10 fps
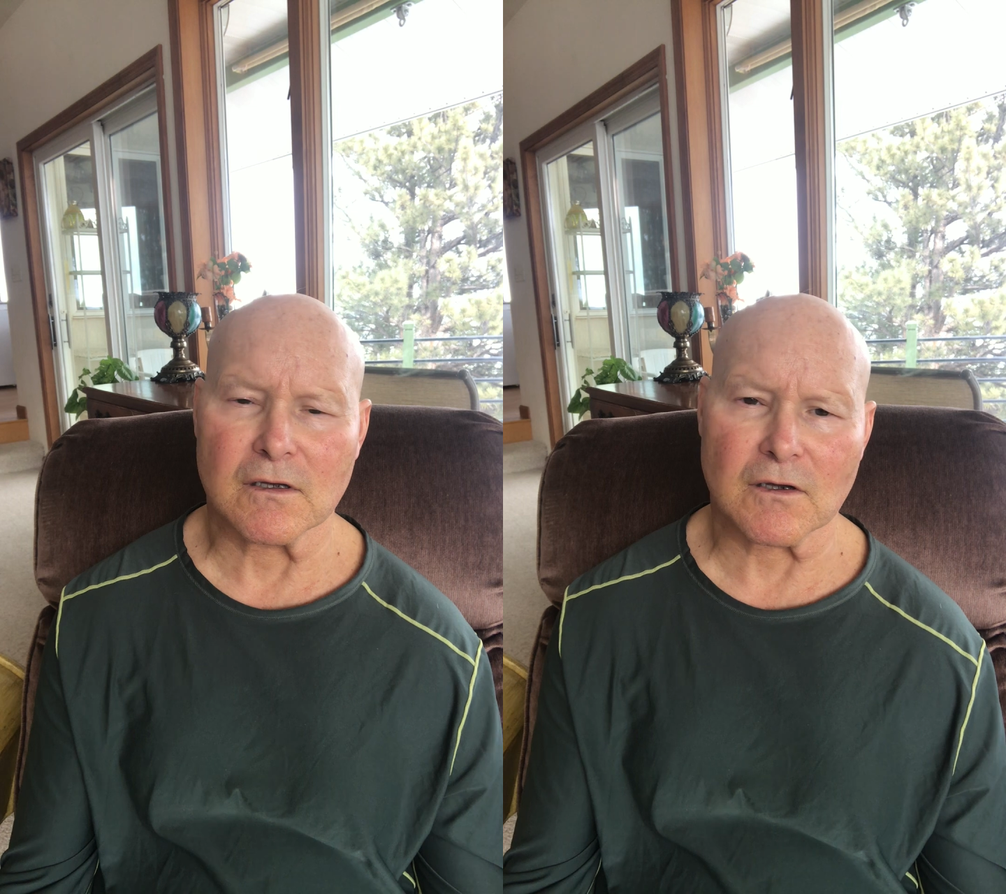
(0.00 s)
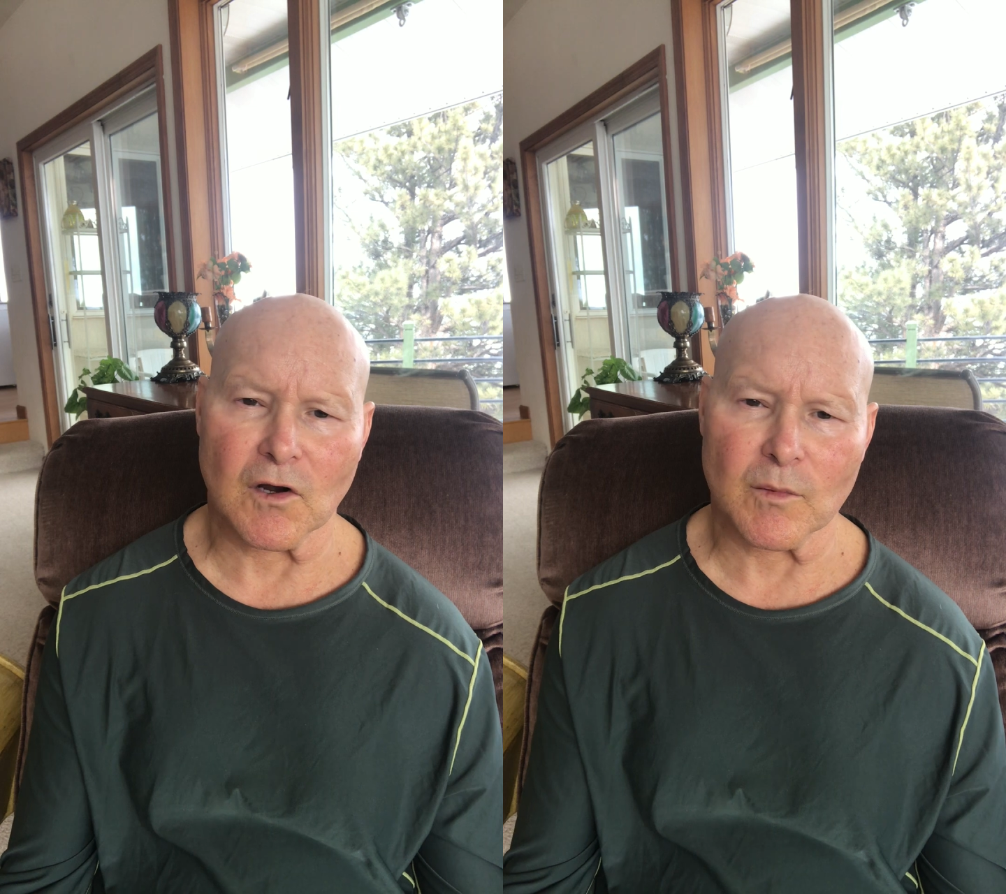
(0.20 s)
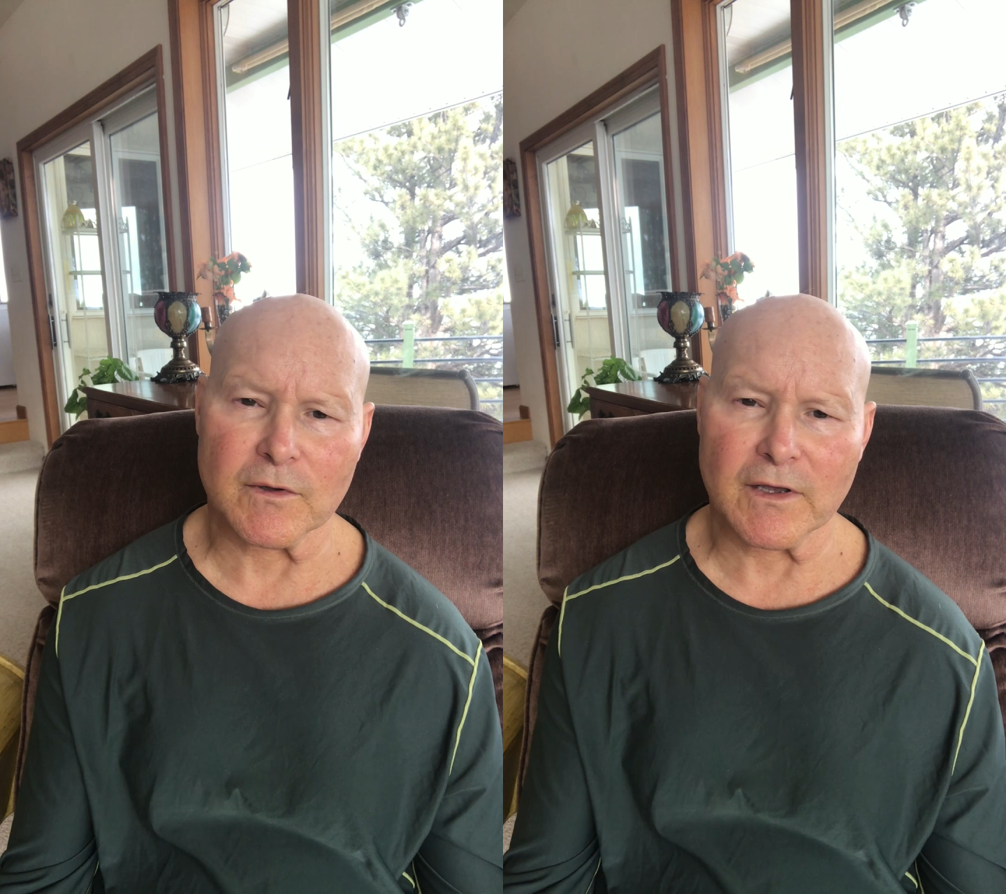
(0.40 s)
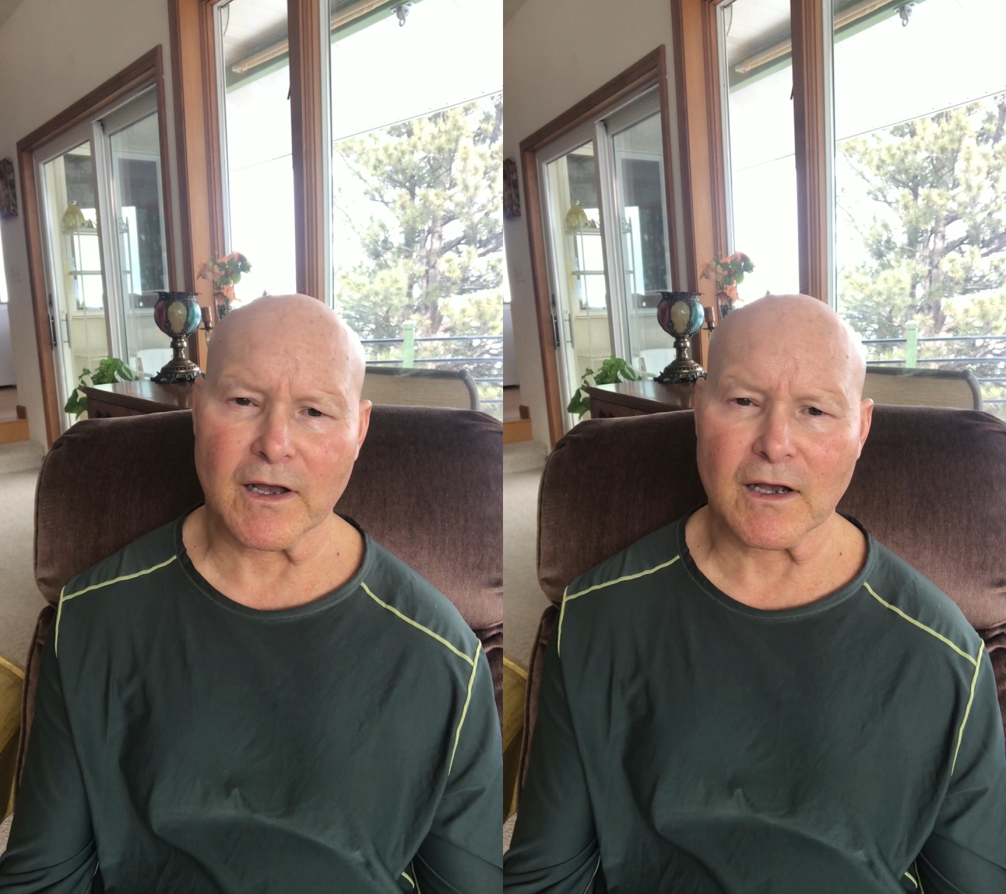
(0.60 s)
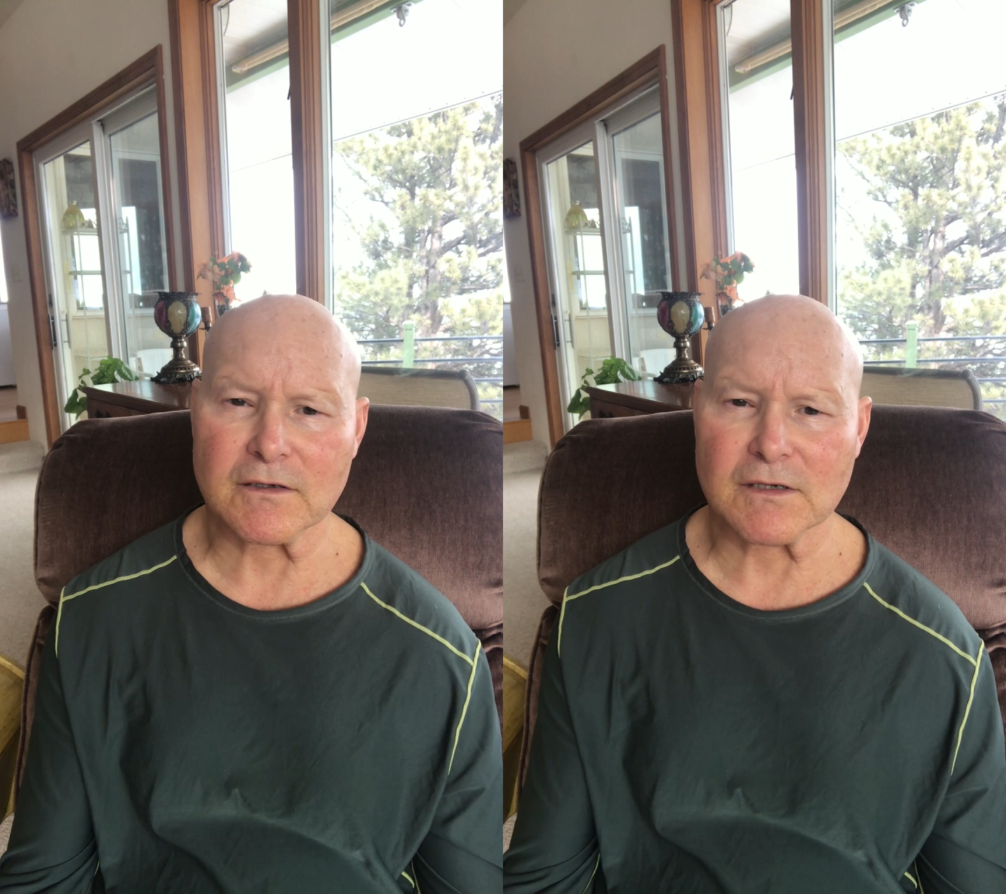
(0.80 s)
carbon
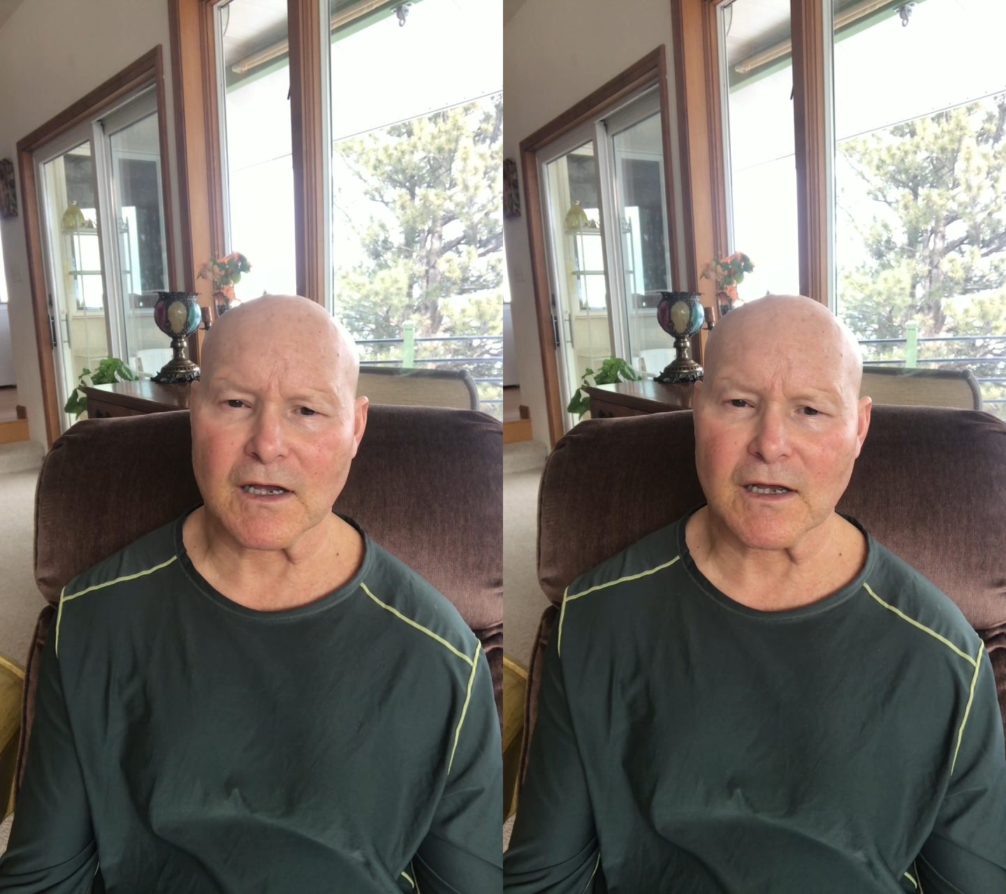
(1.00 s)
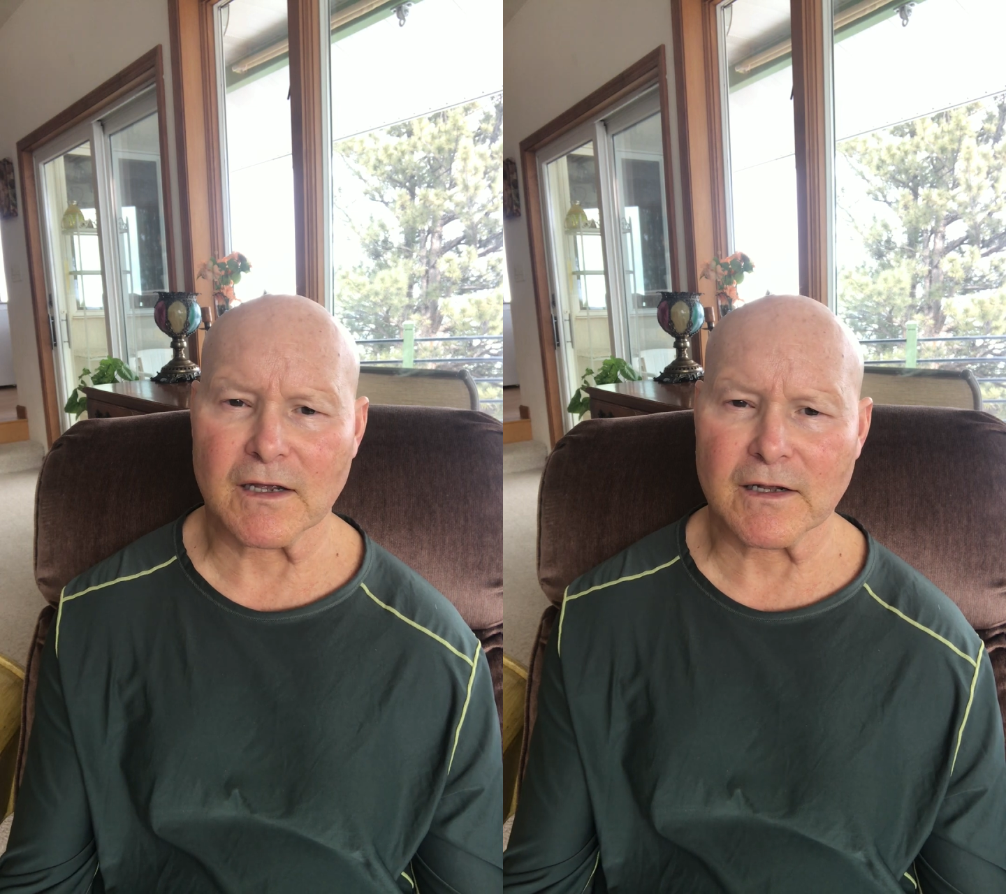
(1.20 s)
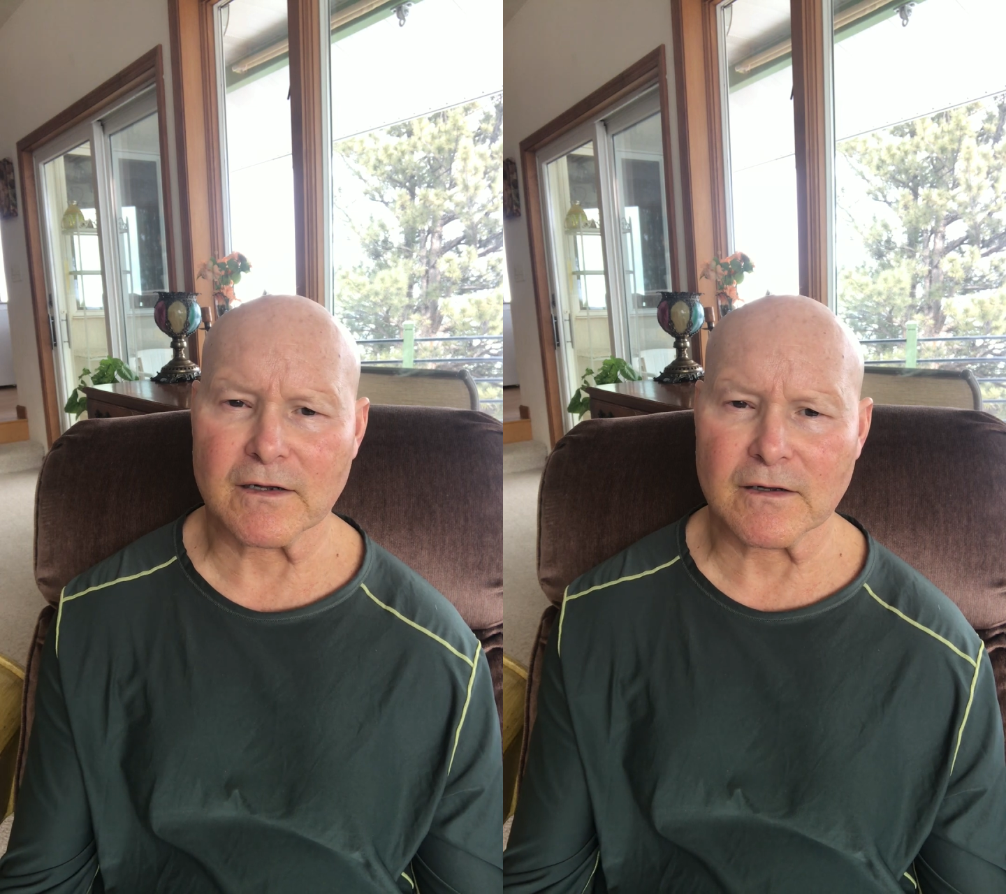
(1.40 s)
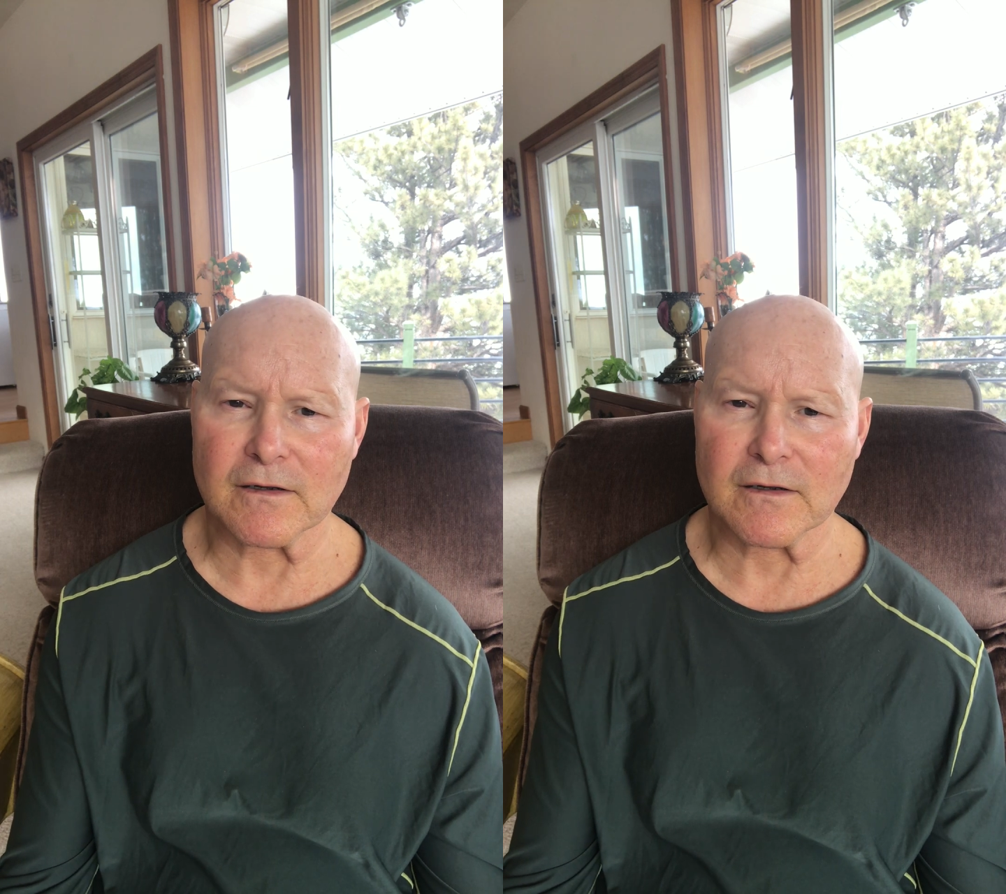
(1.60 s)
dioxide.